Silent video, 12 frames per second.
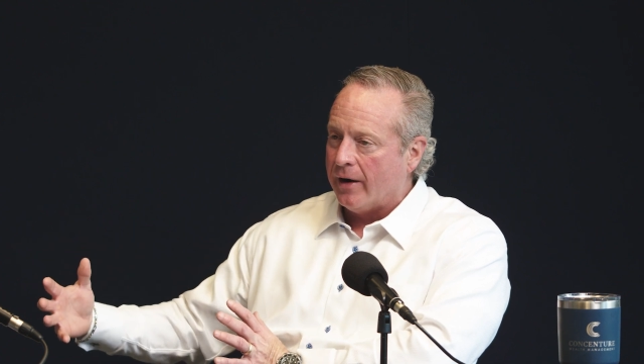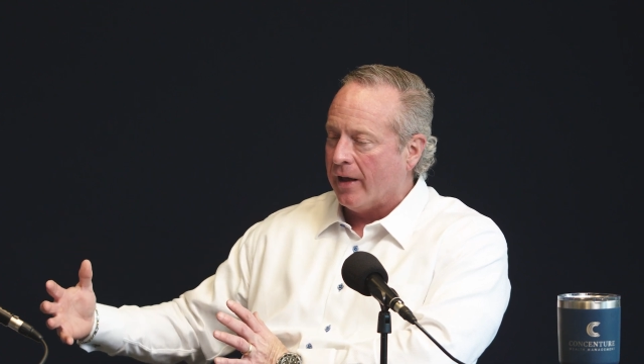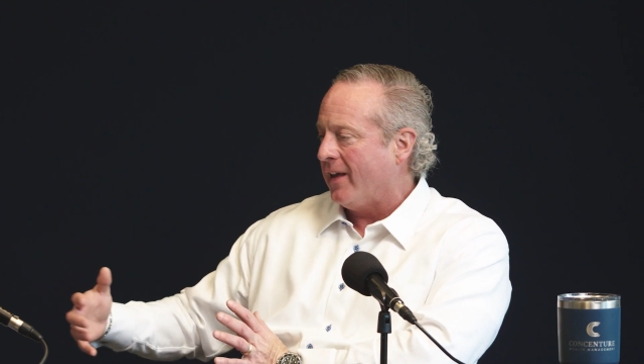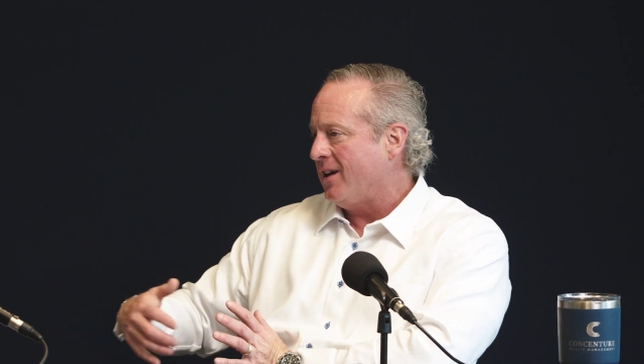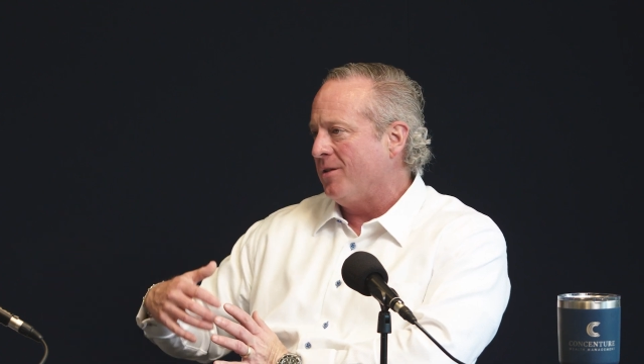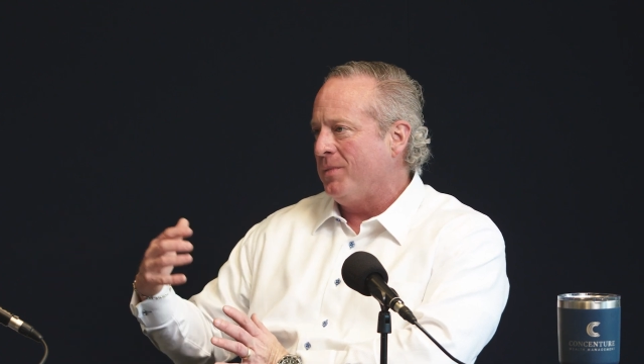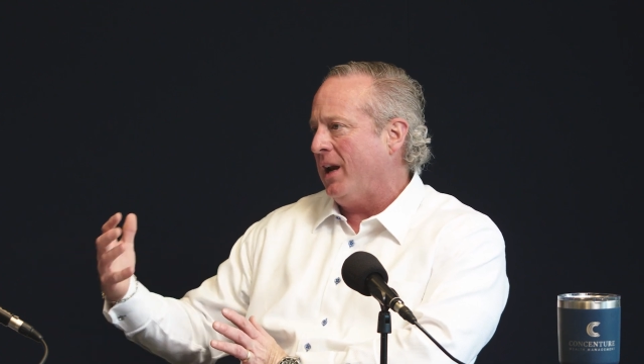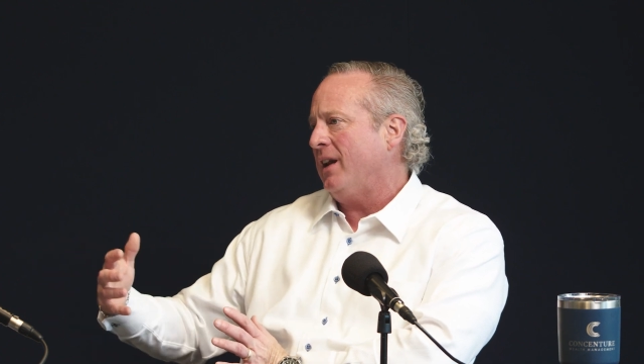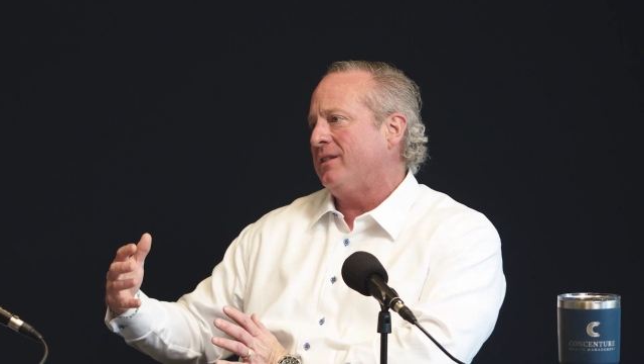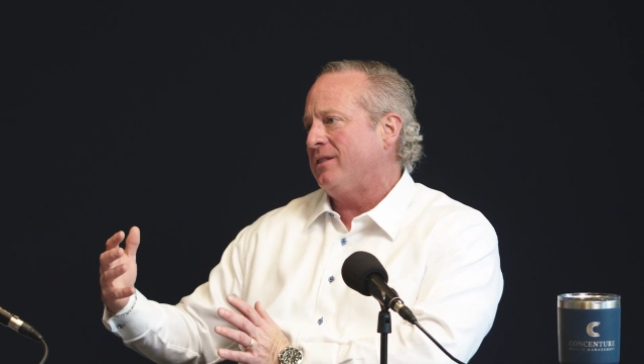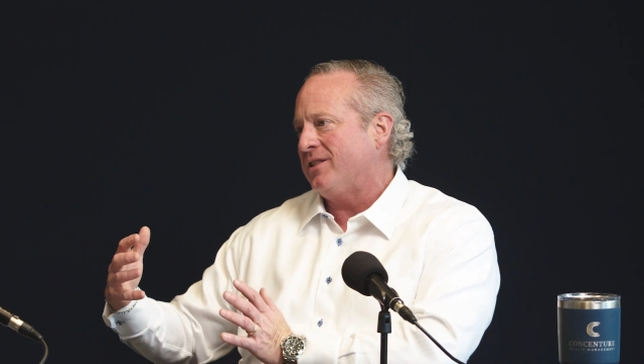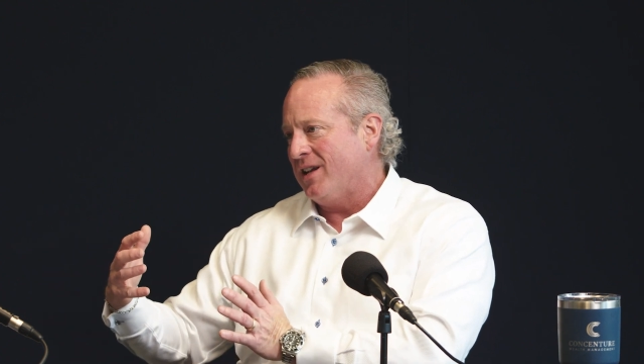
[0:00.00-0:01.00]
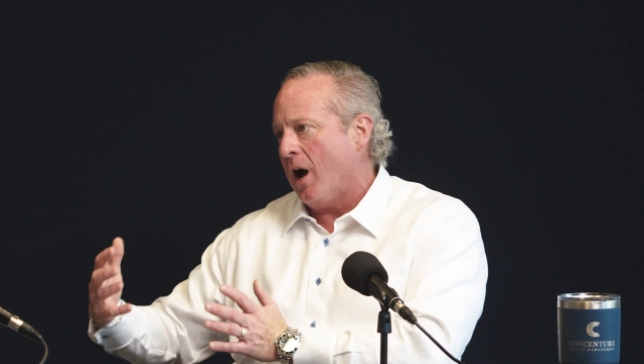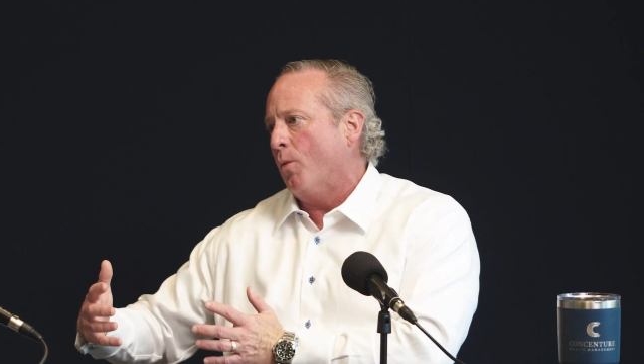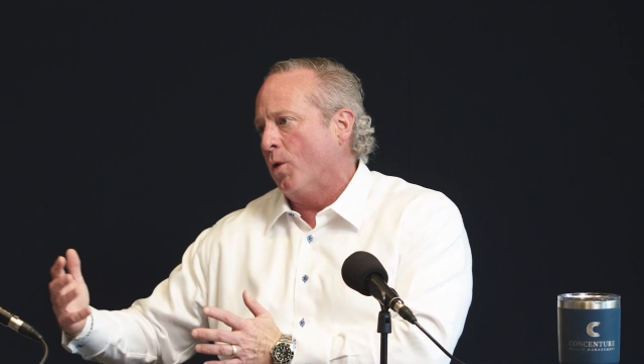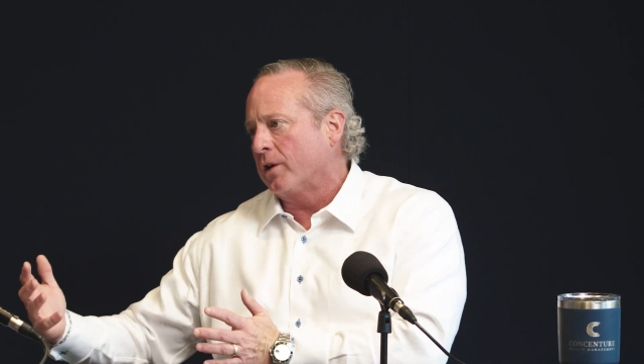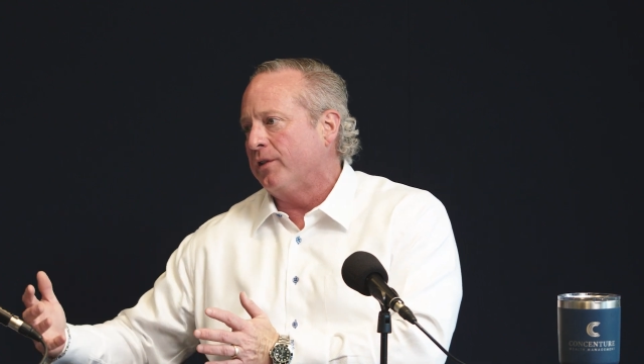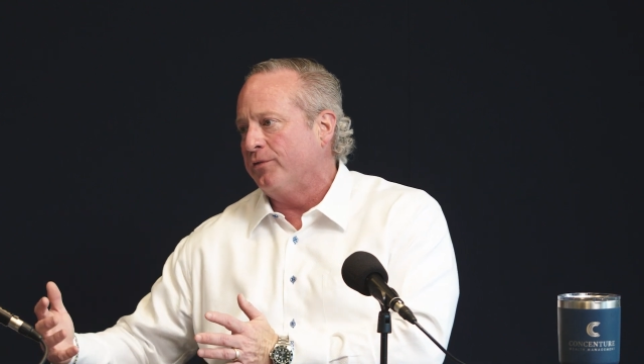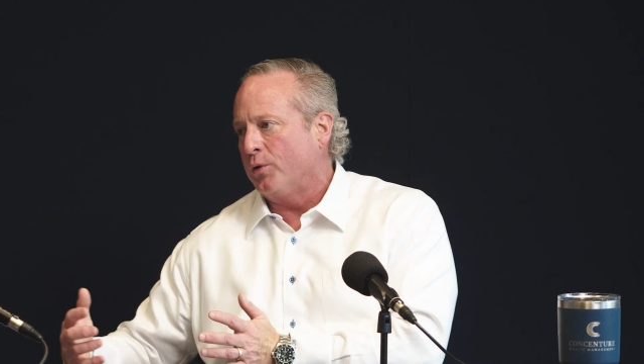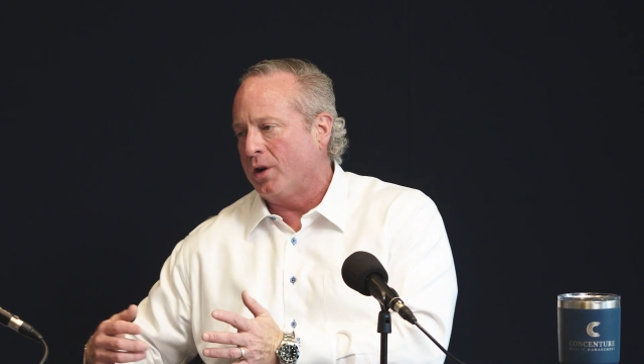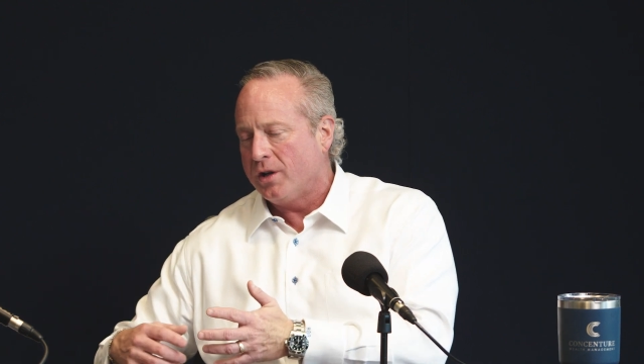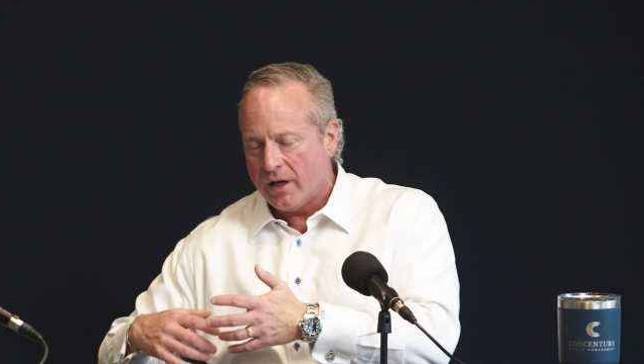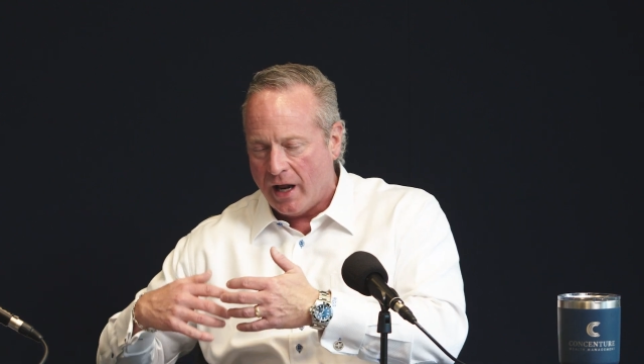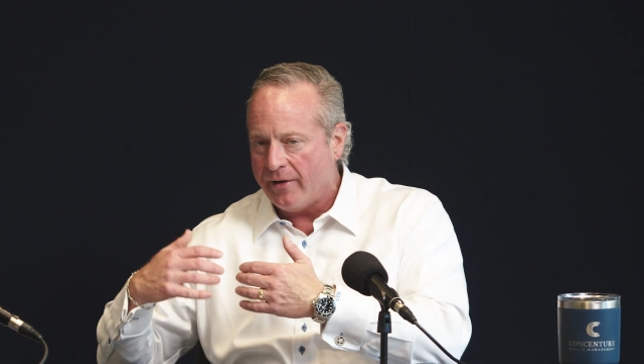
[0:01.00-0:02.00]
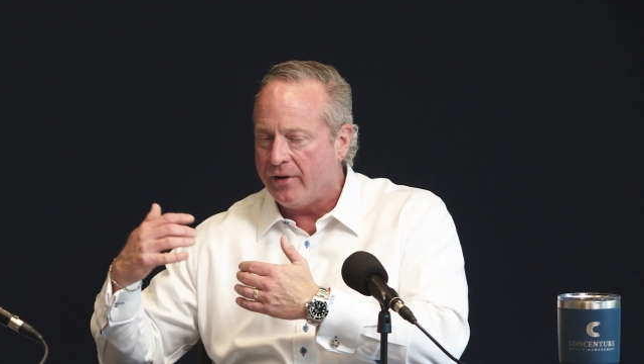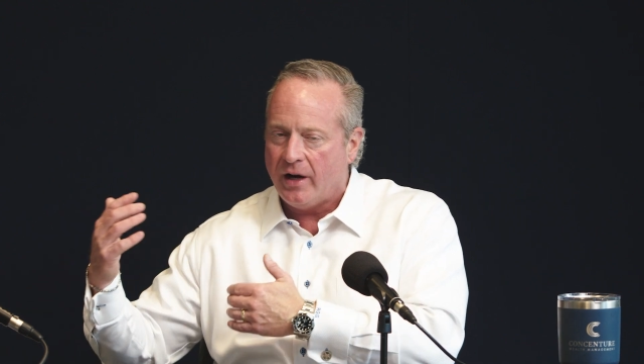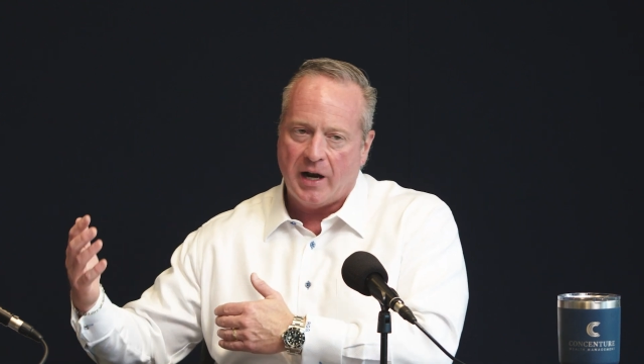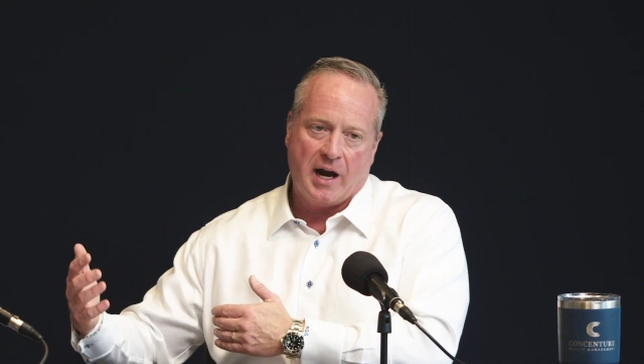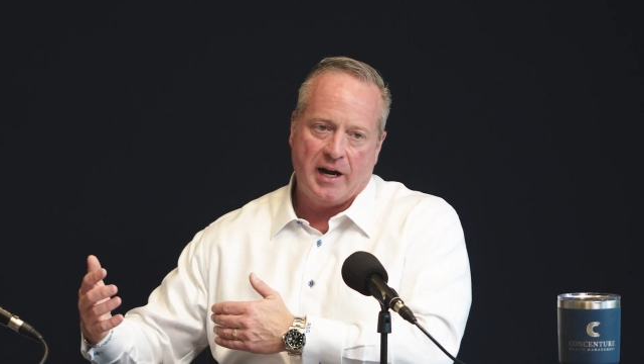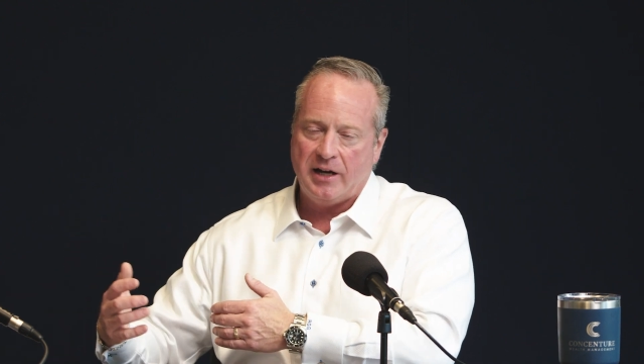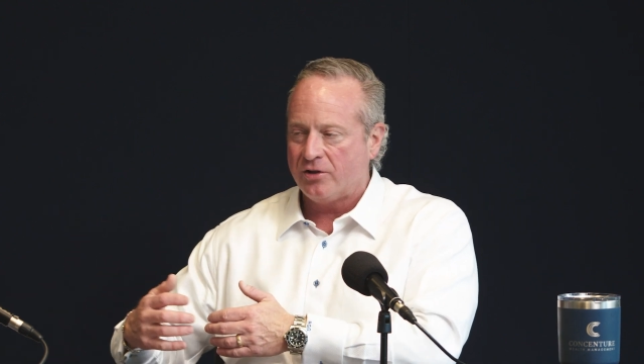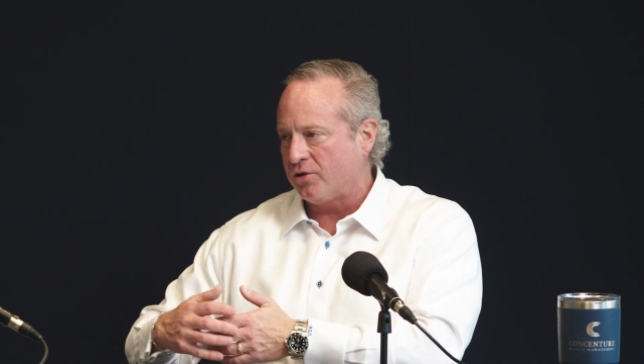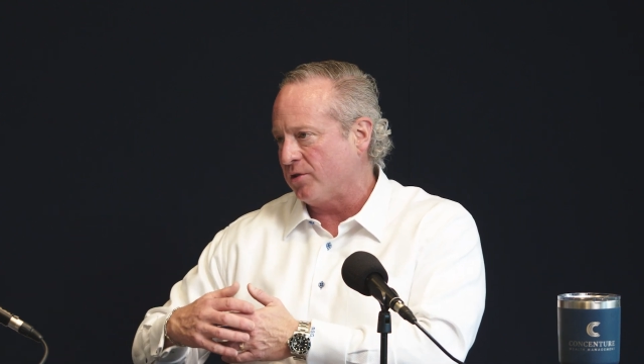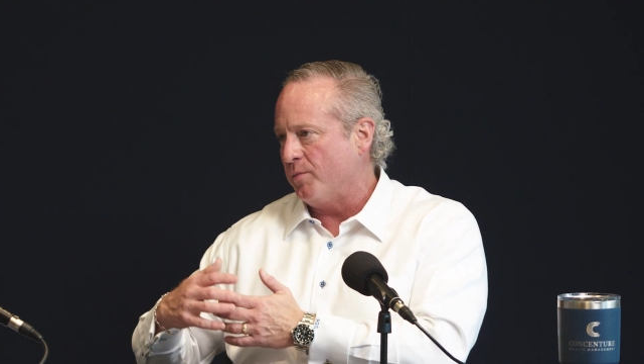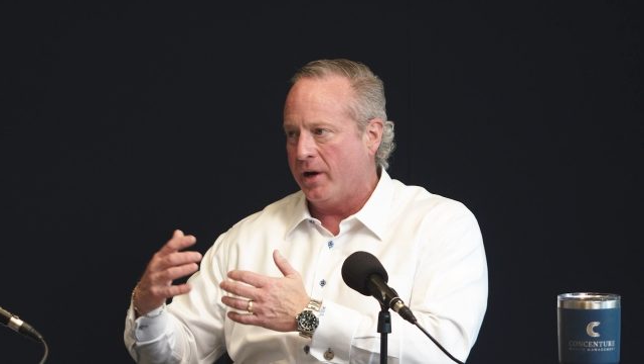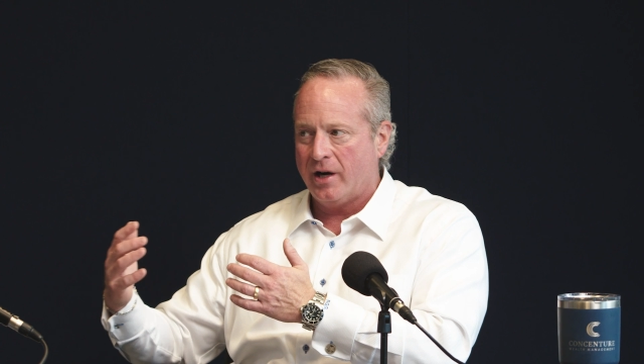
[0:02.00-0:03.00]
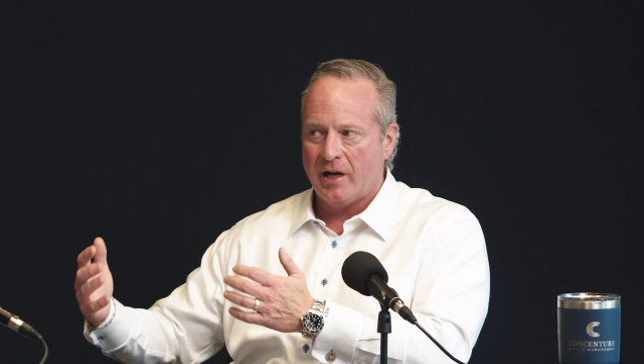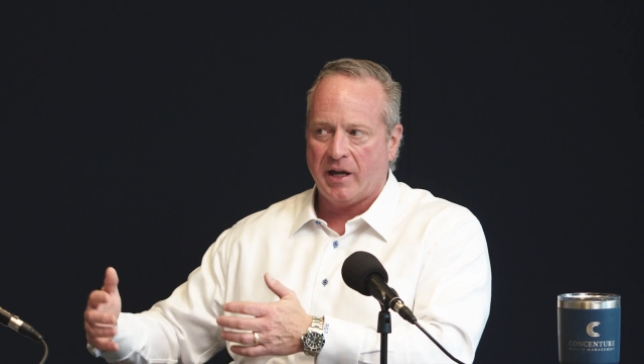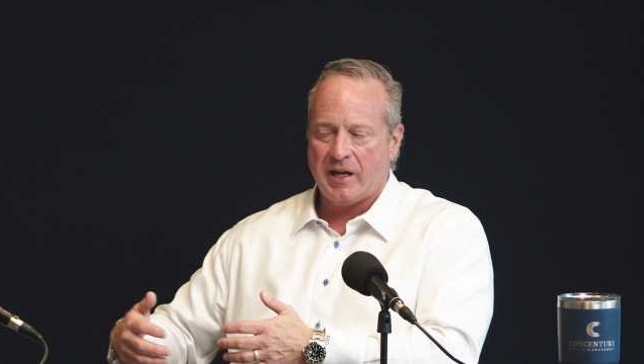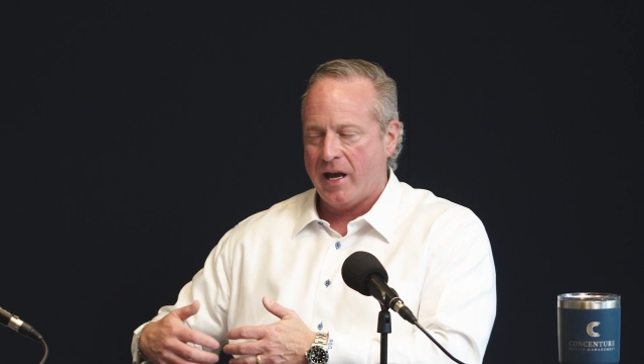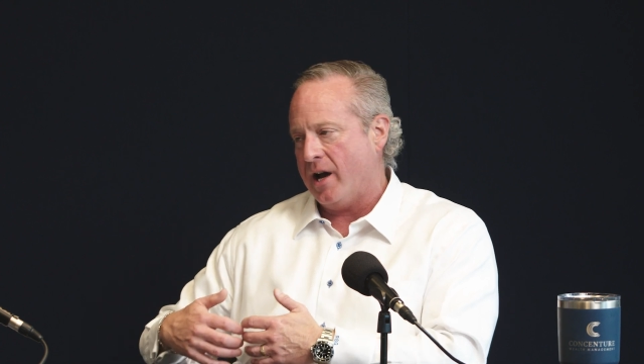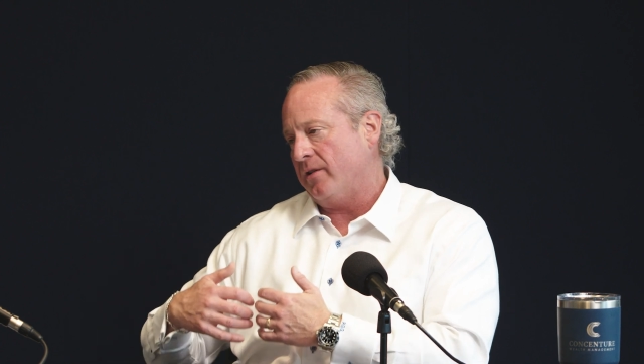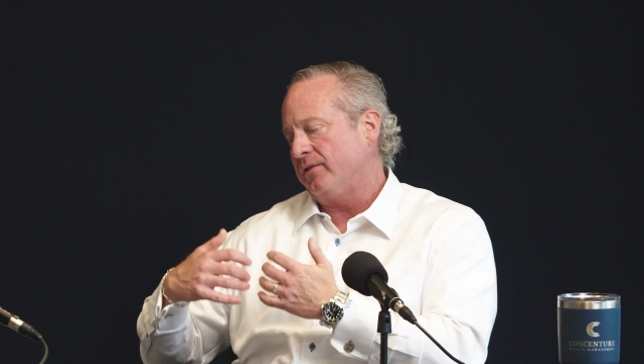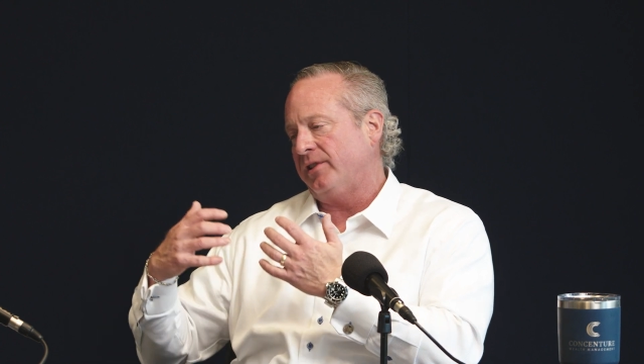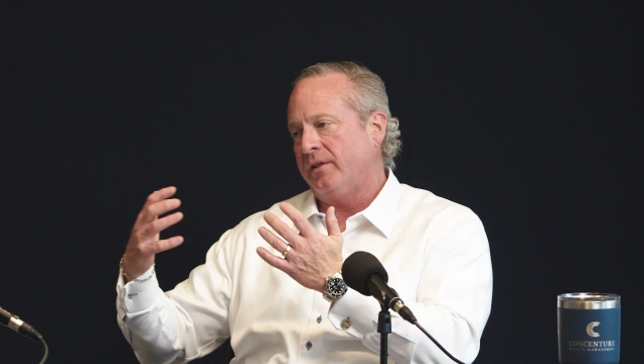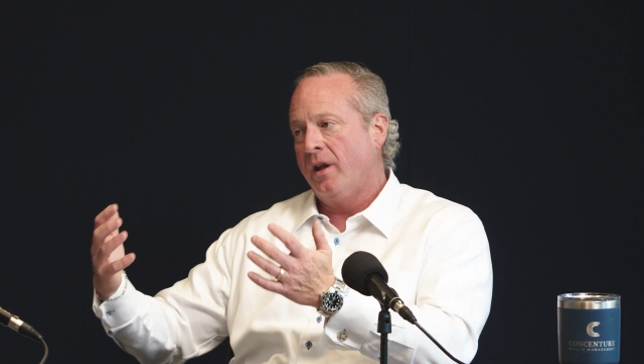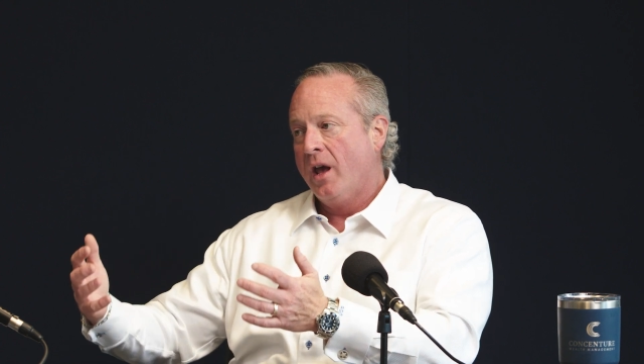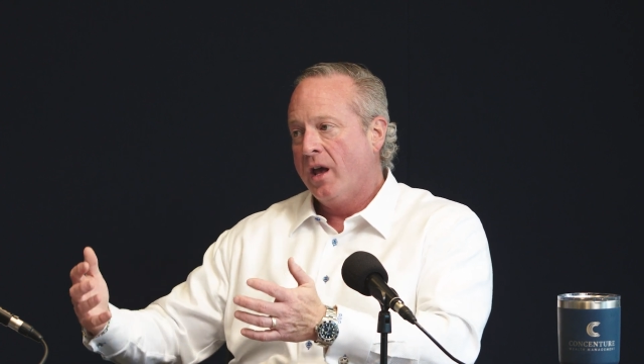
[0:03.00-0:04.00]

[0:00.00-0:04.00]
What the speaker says: Now, that doesn't mean it's not working for you. You can have it in high interest bearing accounts and